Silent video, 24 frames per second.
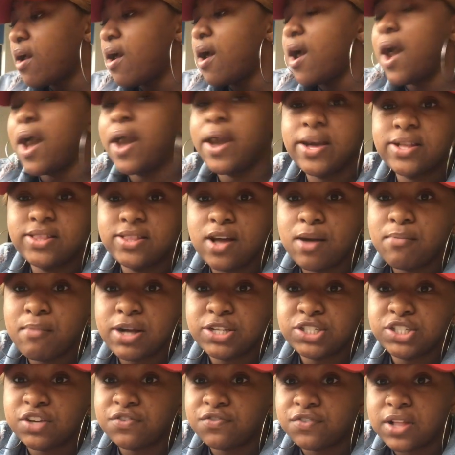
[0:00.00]
I ain't done
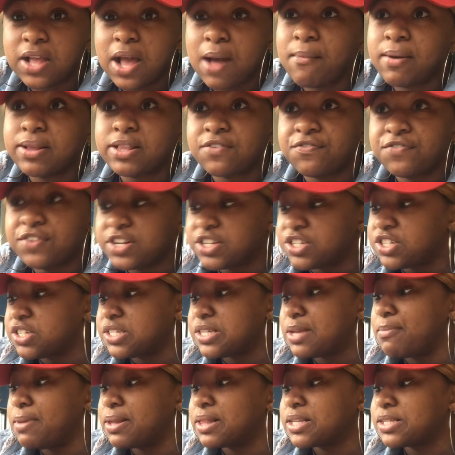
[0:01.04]
my Chick-fil-A. I'm about to finish
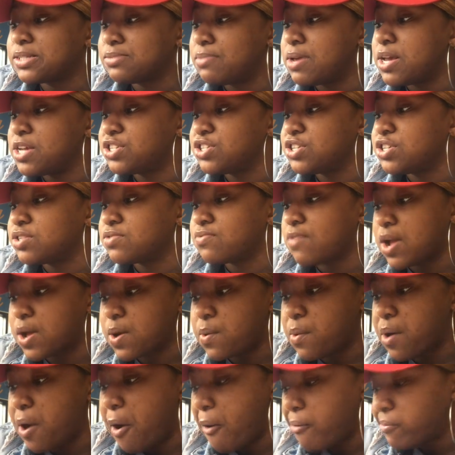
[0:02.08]
this. I'm about to smash this right
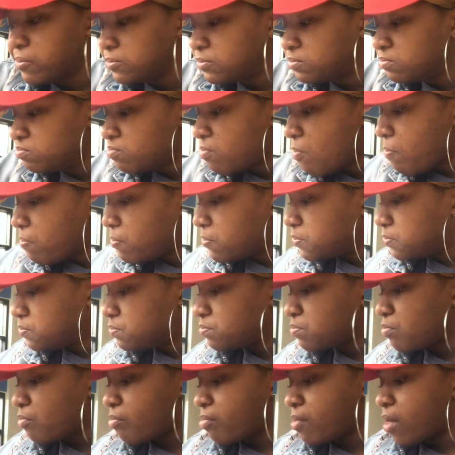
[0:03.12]
quick.
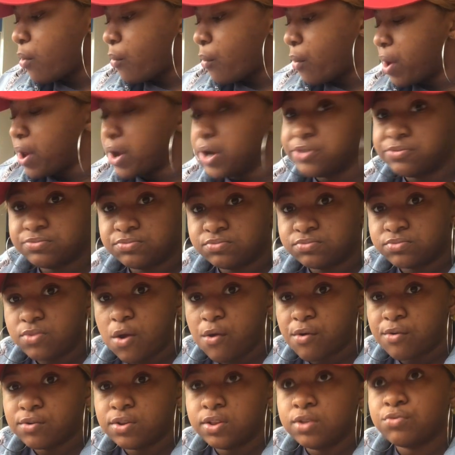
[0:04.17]
And
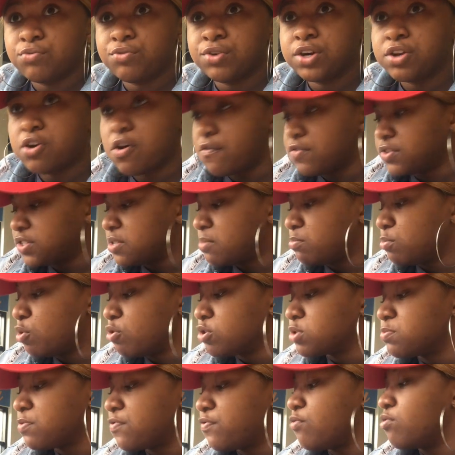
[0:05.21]
let me read over some
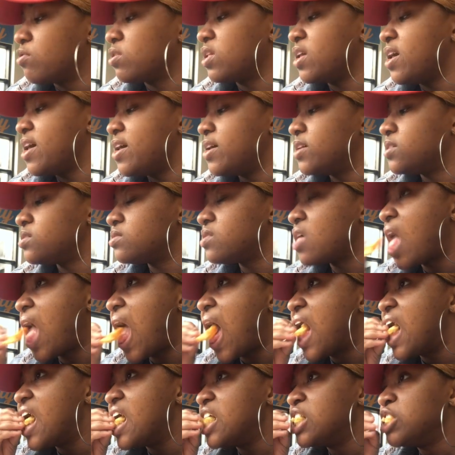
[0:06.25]
notes before class.
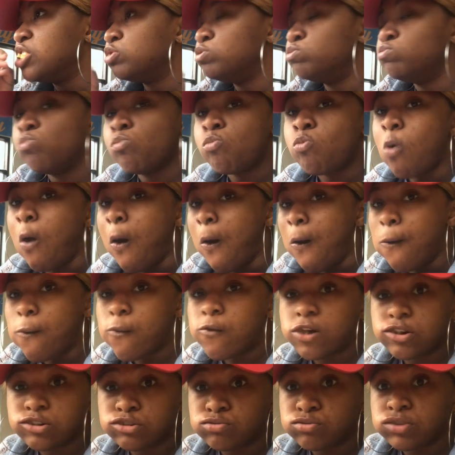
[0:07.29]

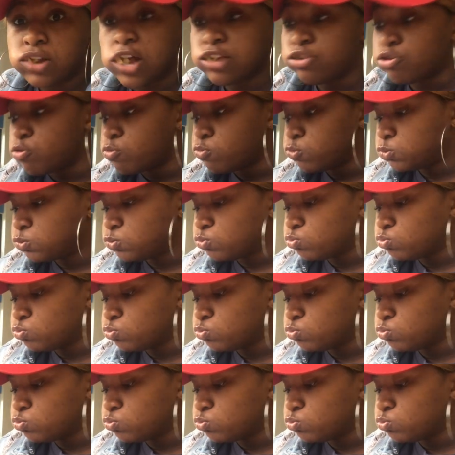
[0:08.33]
That's what I do.